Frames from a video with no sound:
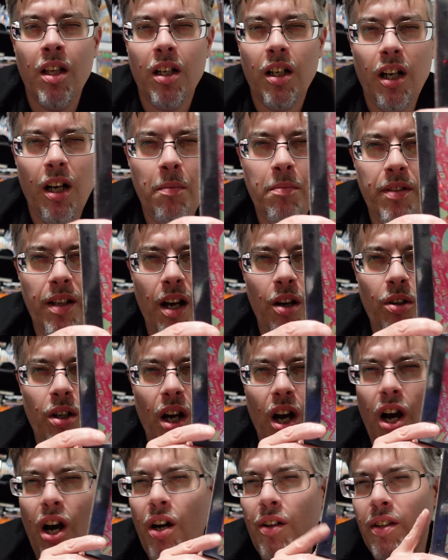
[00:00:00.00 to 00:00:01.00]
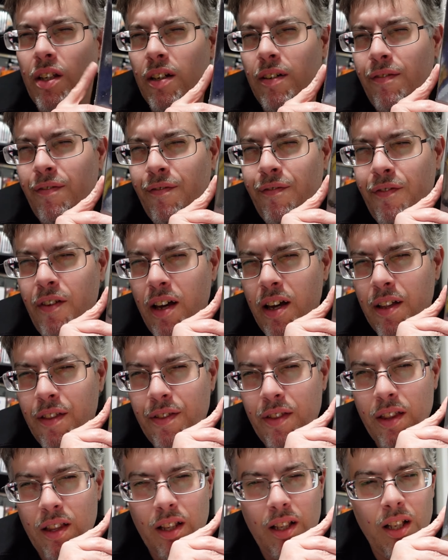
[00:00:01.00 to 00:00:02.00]
Comes out on the
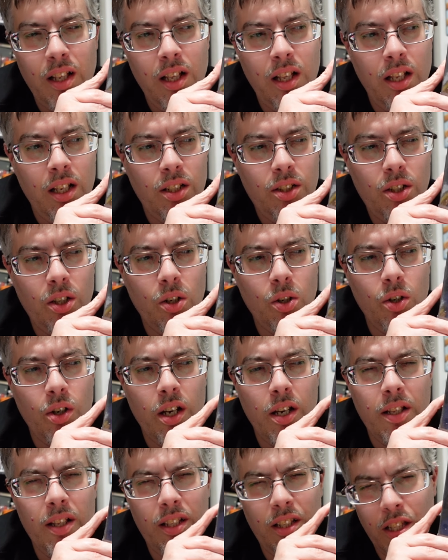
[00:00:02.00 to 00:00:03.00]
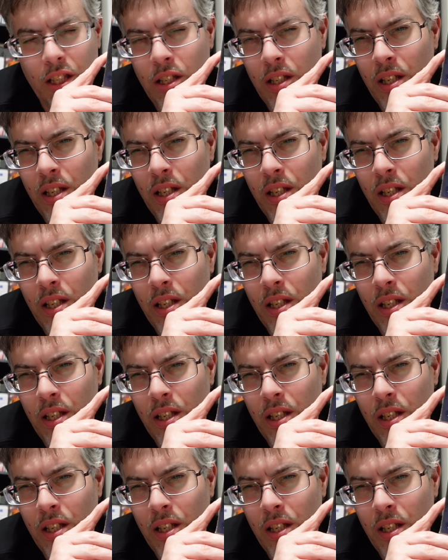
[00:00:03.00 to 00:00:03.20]
fifth. So it is.